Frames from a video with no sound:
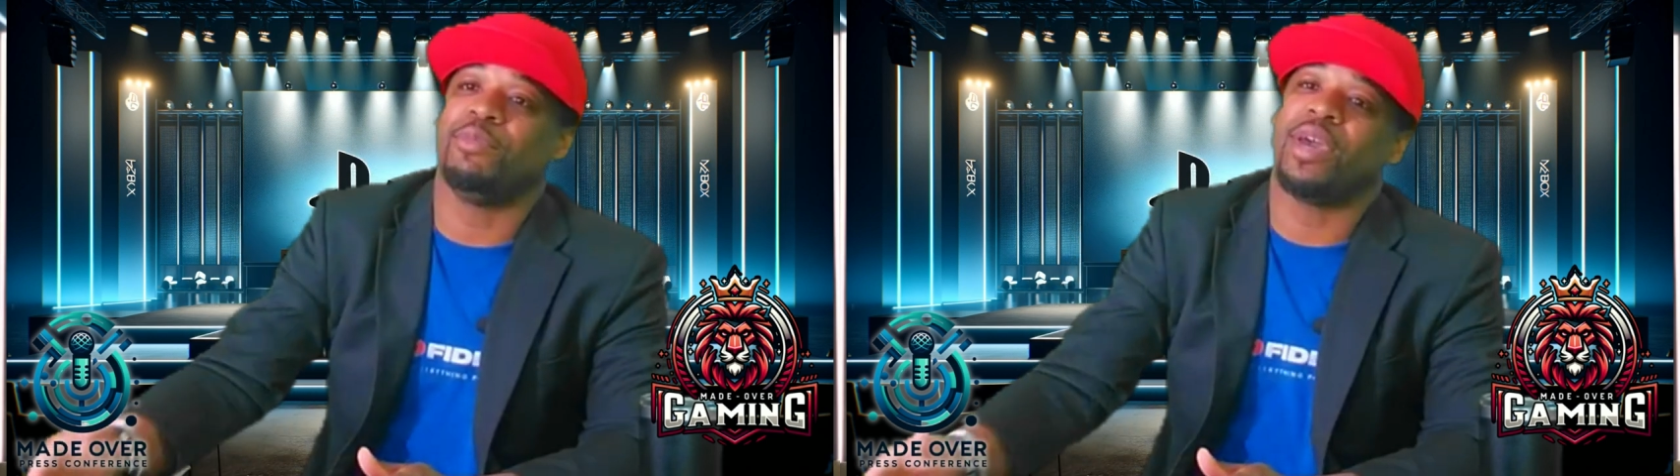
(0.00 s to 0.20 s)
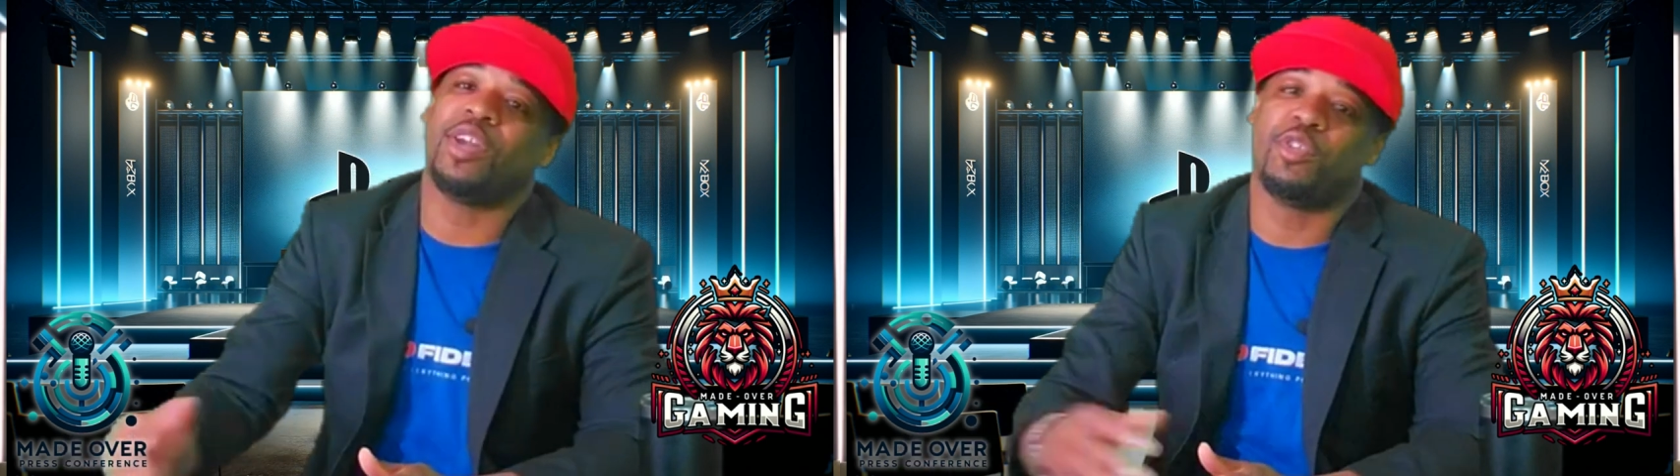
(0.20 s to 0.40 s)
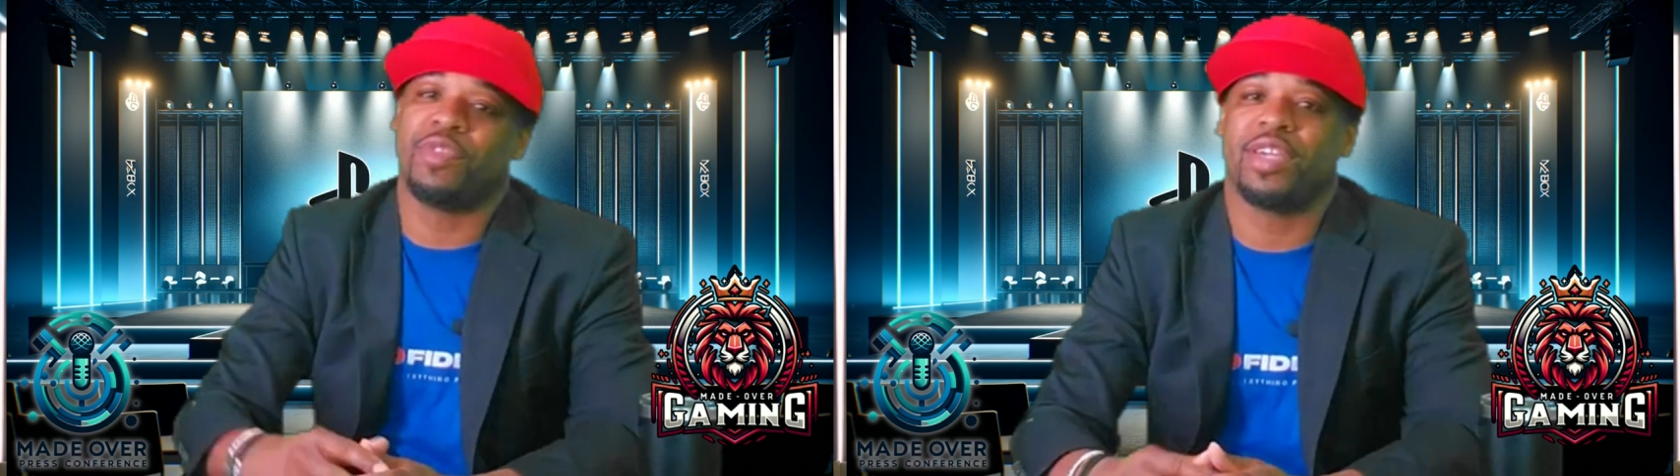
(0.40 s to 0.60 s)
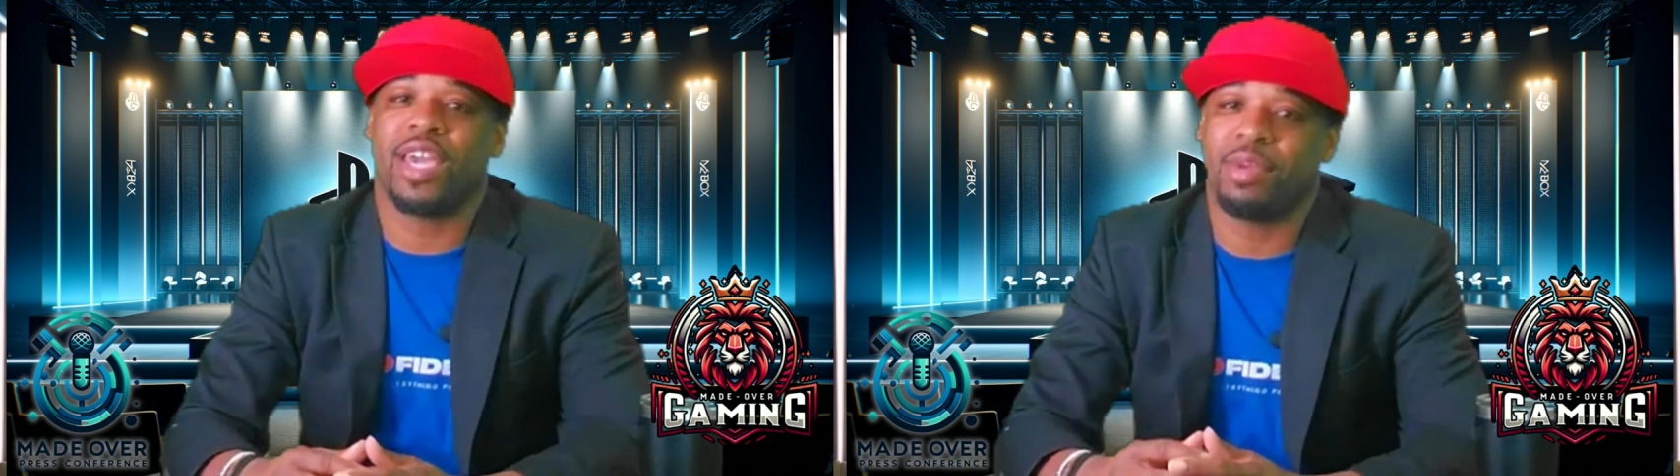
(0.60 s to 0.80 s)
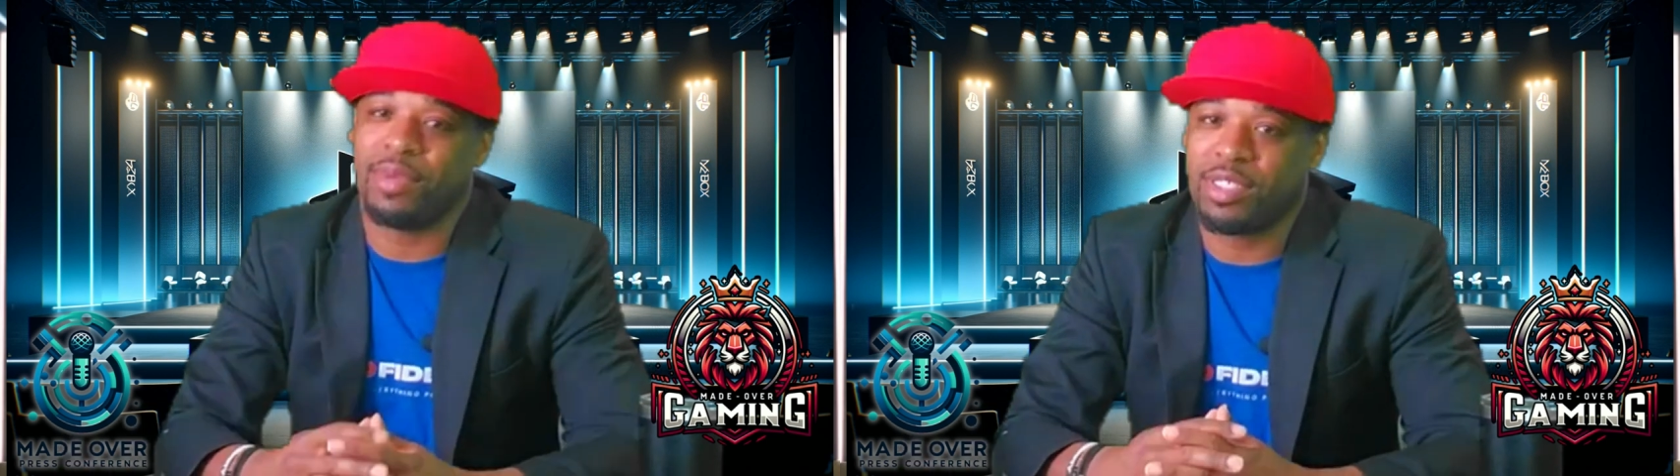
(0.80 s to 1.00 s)
Made Over
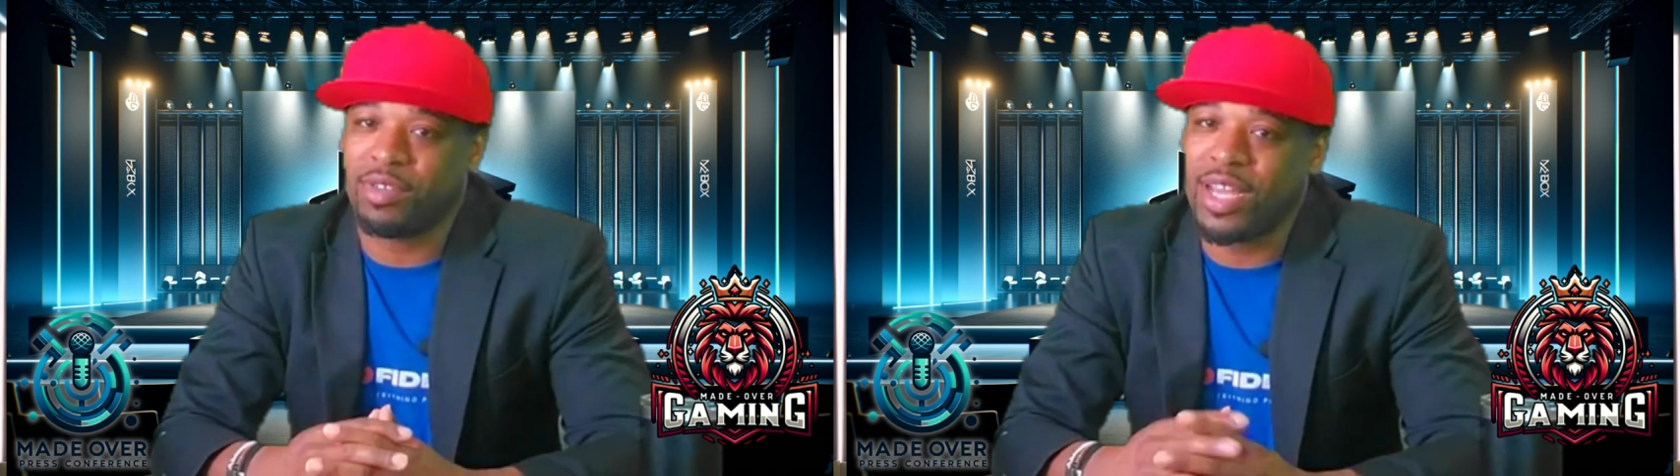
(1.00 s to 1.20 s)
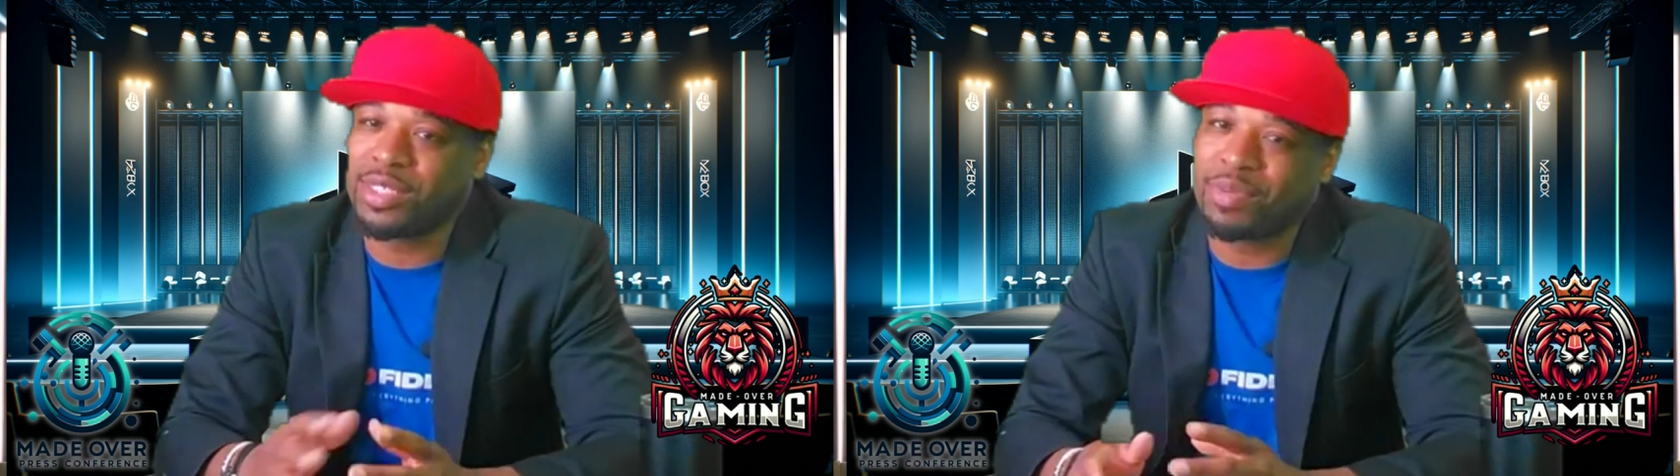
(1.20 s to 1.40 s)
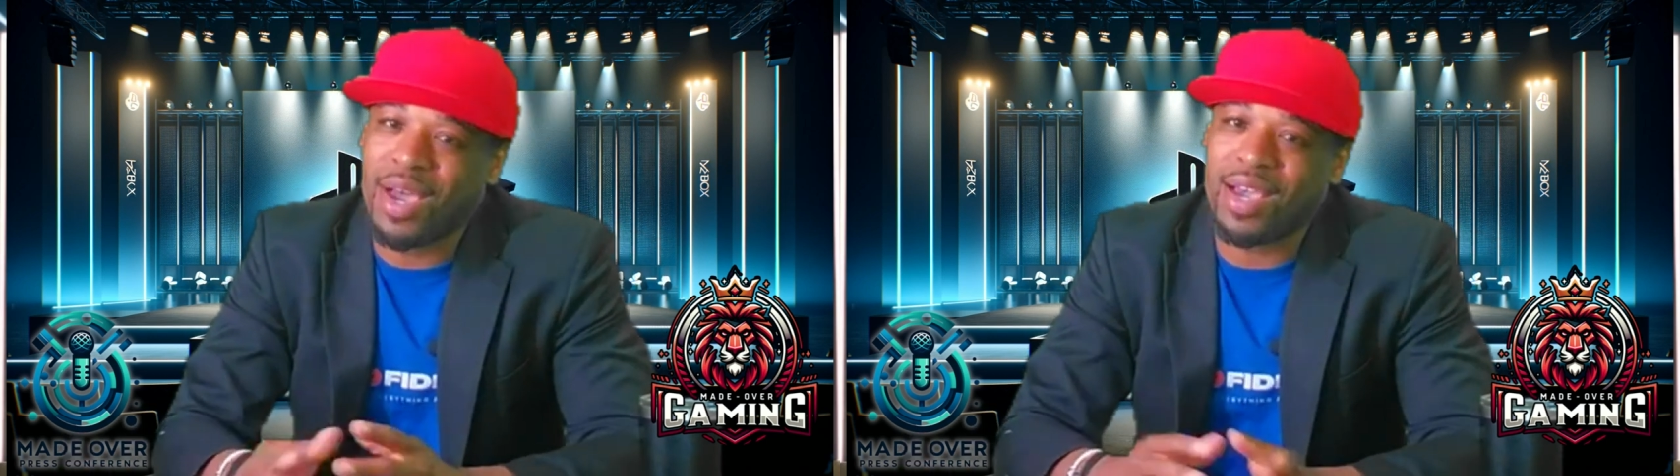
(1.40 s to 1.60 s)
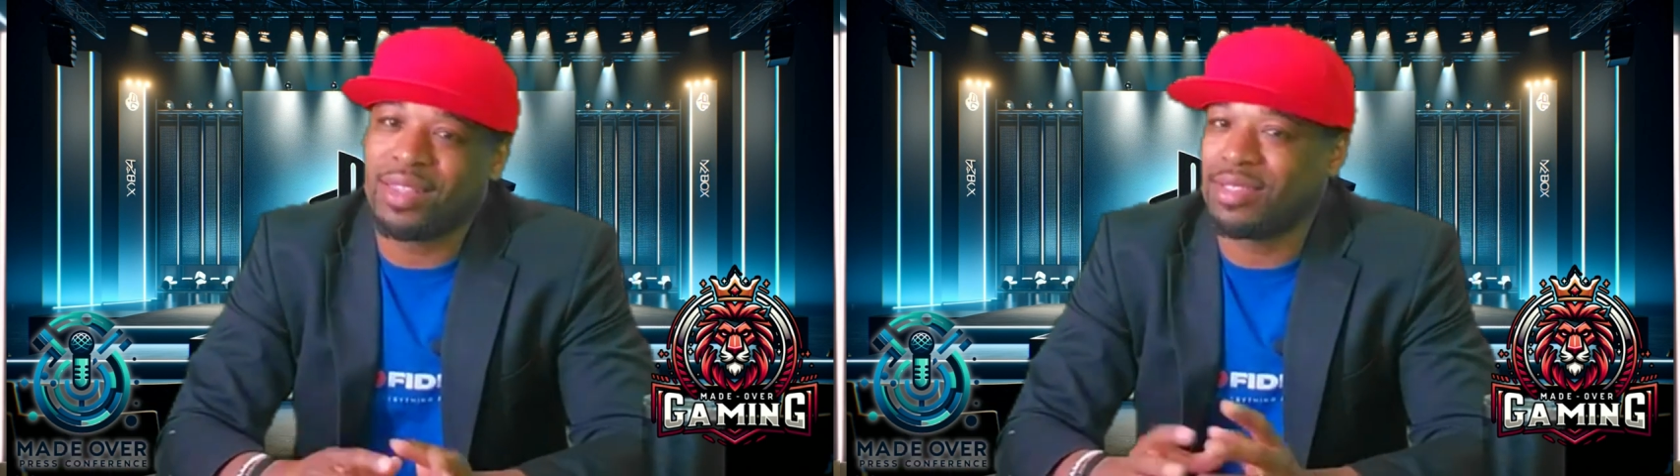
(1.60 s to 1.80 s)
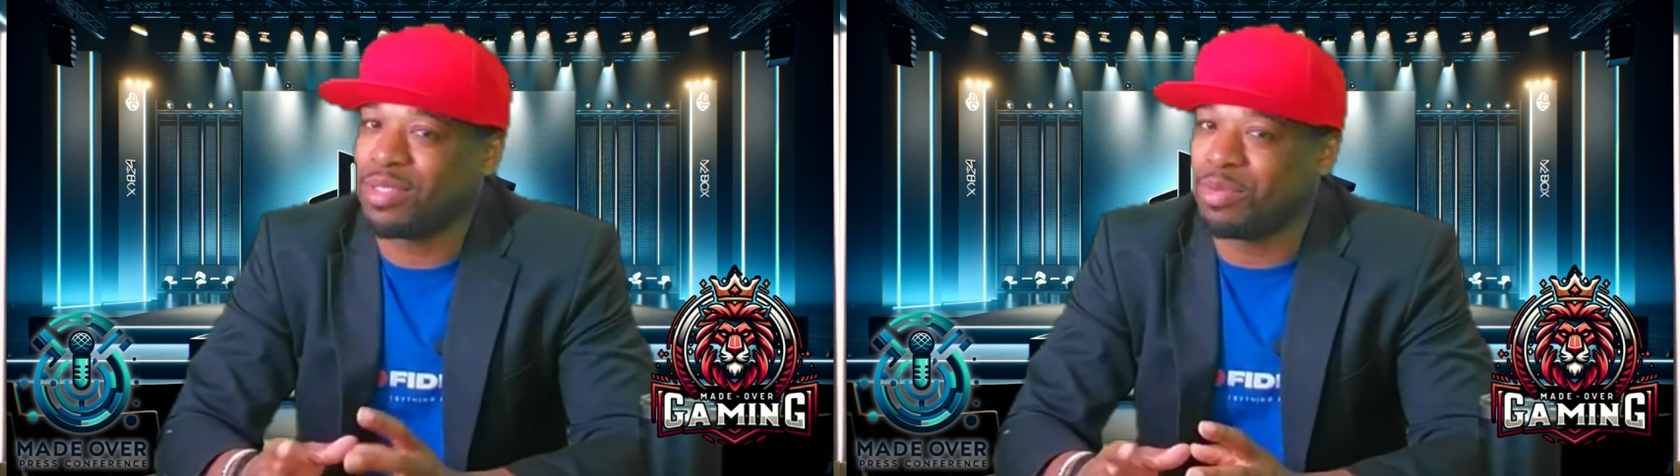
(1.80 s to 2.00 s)
Gaming. So that's
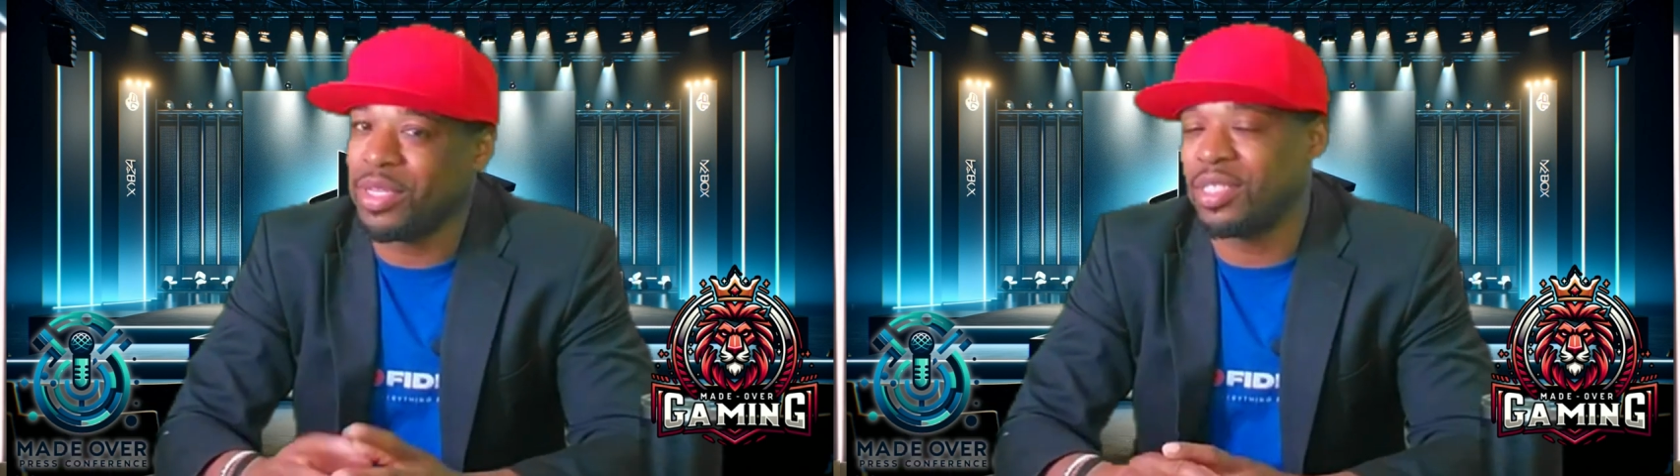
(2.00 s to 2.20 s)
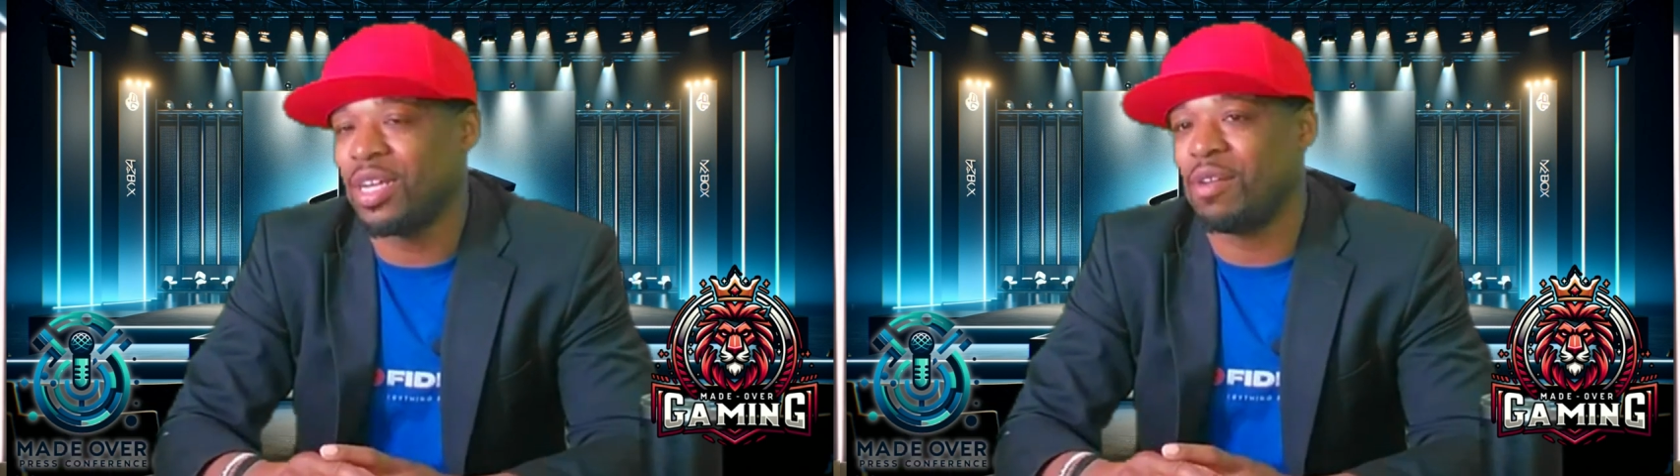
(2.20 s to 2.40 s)
why the switch.